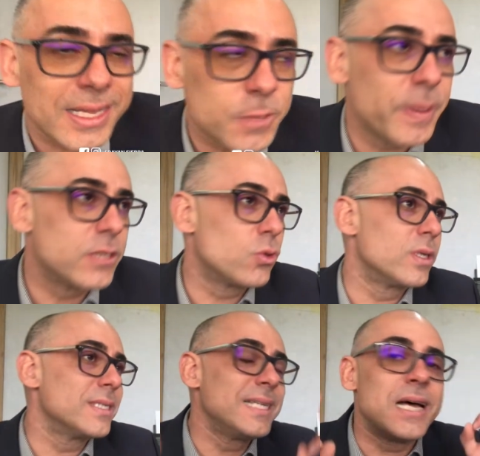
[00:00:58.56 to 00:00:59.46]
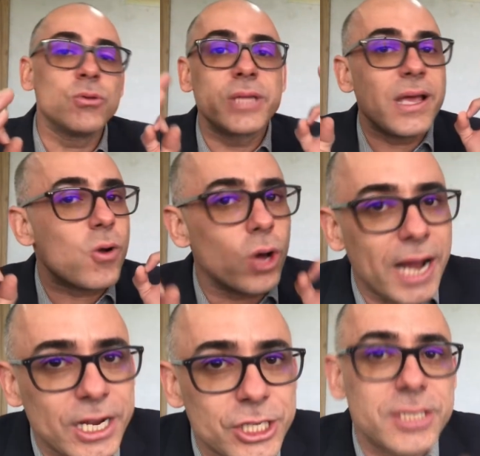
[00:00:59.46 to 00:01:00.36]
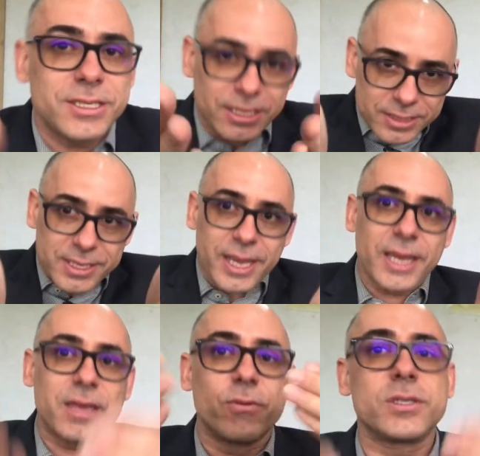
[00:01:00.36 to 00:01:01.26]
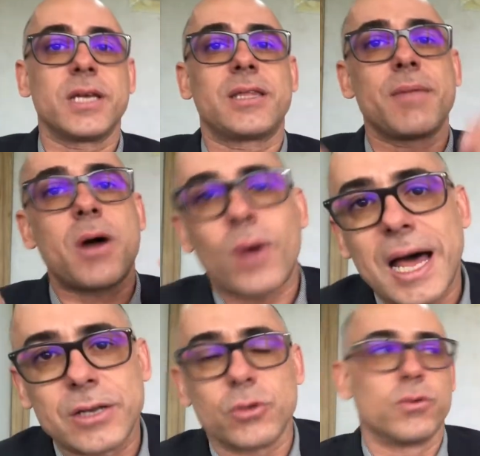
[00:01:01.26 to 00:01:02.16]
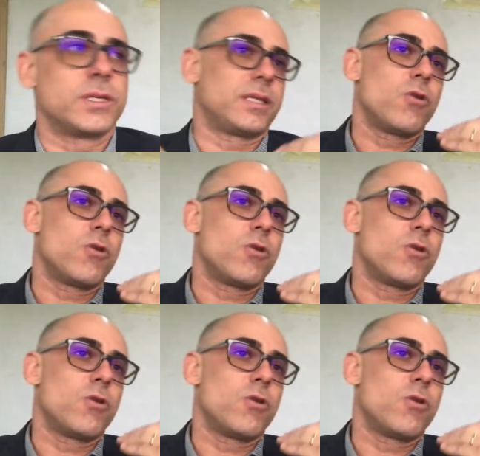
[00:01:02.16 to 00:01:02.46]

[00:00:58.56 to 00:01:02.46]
people don't have the courage to tell you that you have bad breath, that you have a sniffle, do they?